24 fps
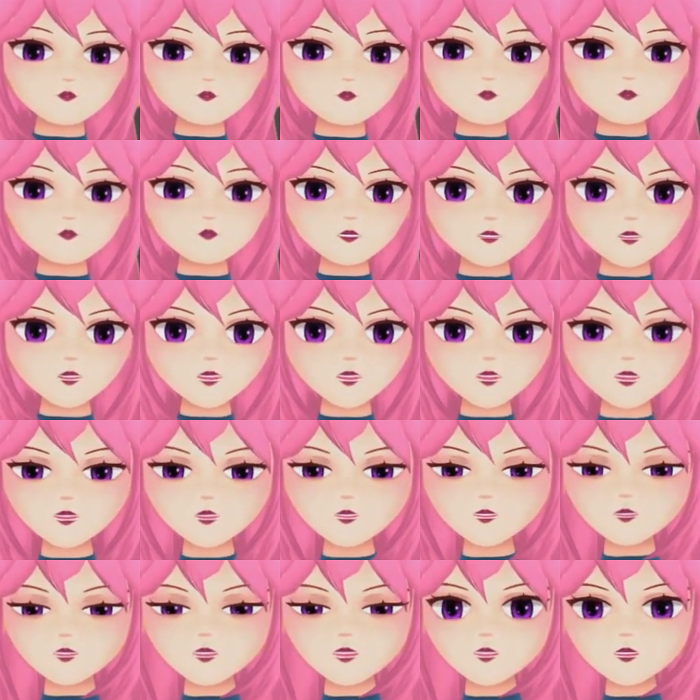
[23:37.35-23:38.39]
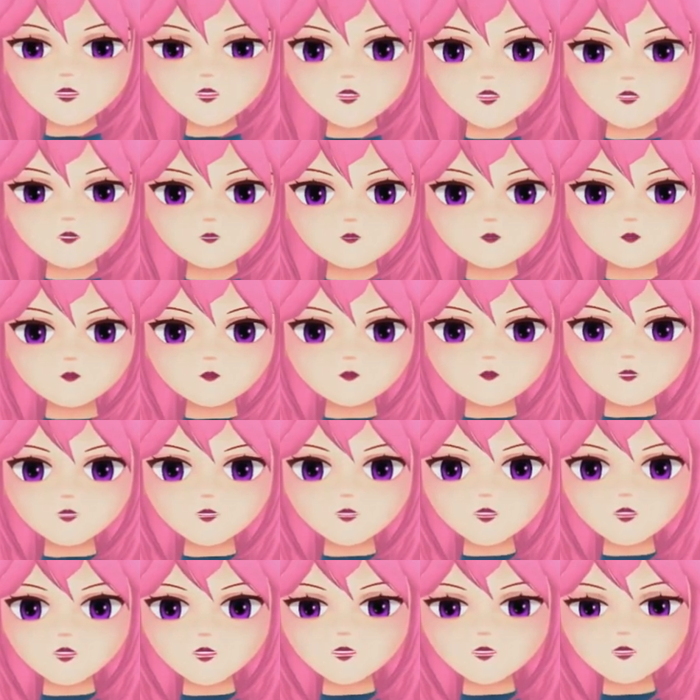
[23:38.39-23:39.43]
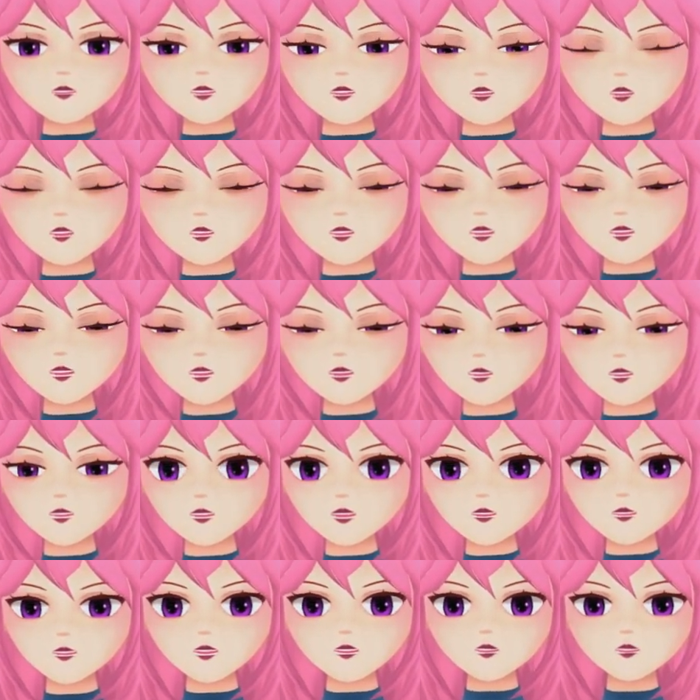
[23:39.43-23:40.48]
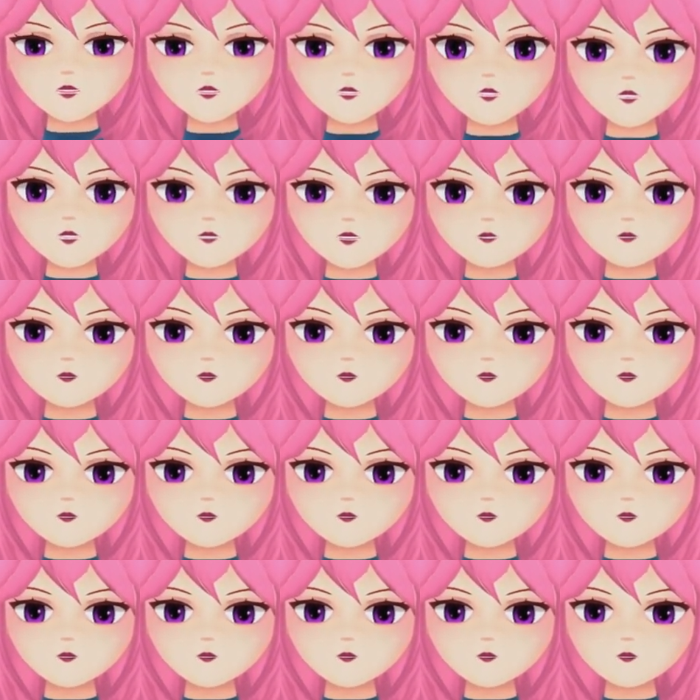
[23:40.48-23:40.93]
You can add some different textures here,